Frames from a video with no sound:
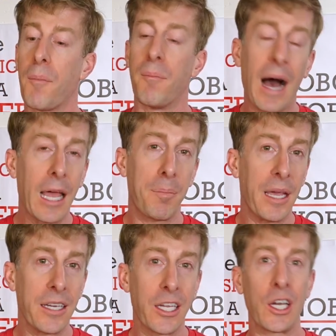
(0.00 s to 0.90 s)
my
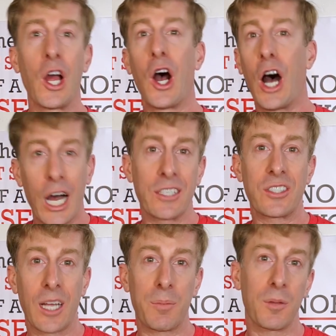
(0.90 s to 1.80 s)
opinion on
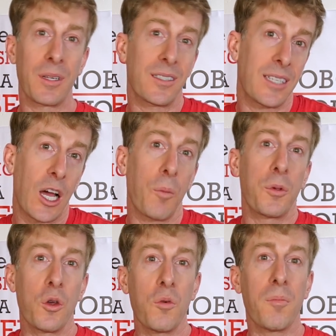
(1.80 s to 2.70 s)
supplements to help
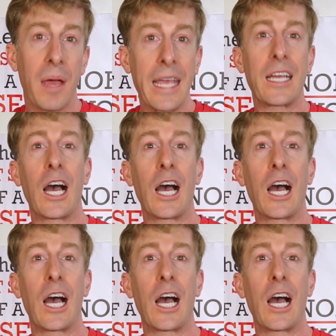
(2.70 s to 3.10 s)
you make